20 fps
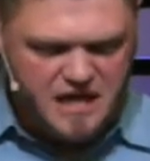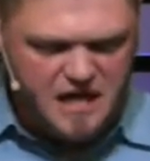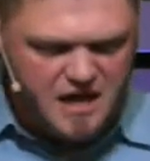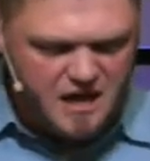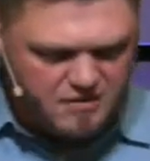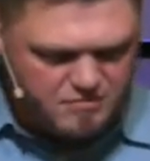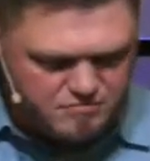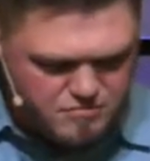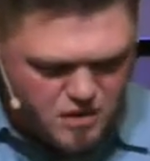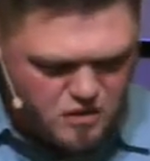
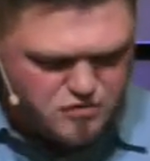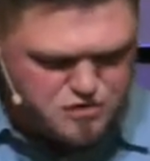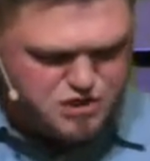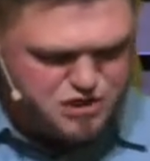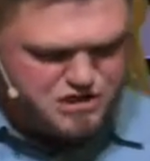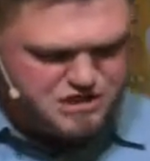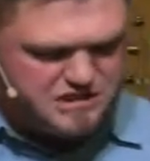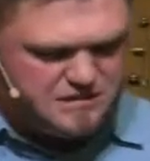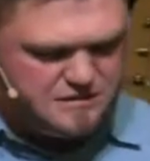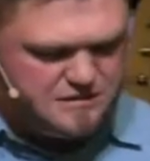
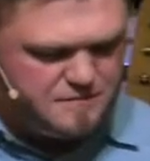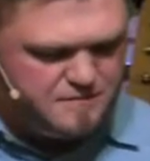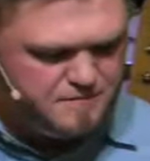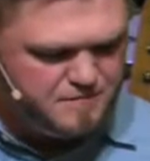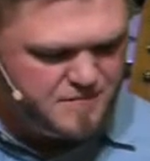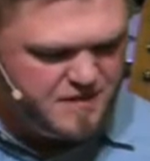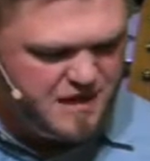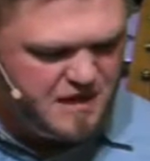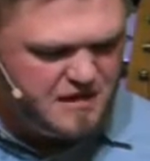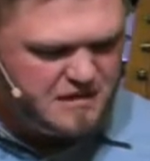emotion
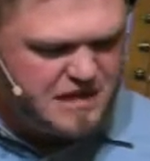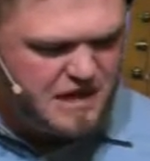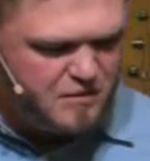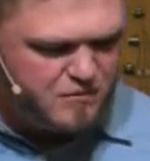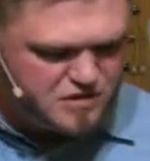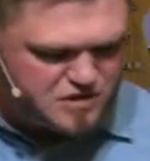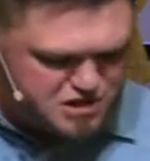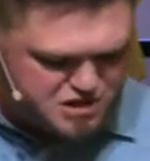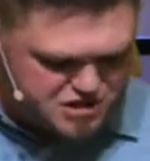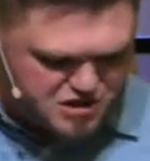that
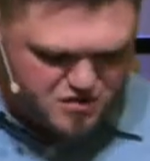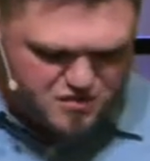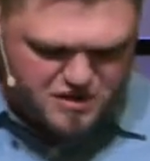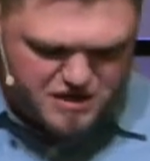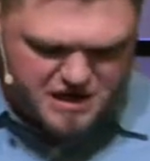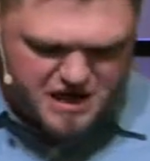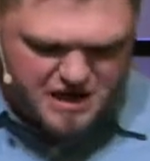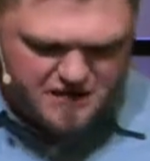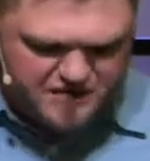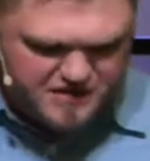was going on.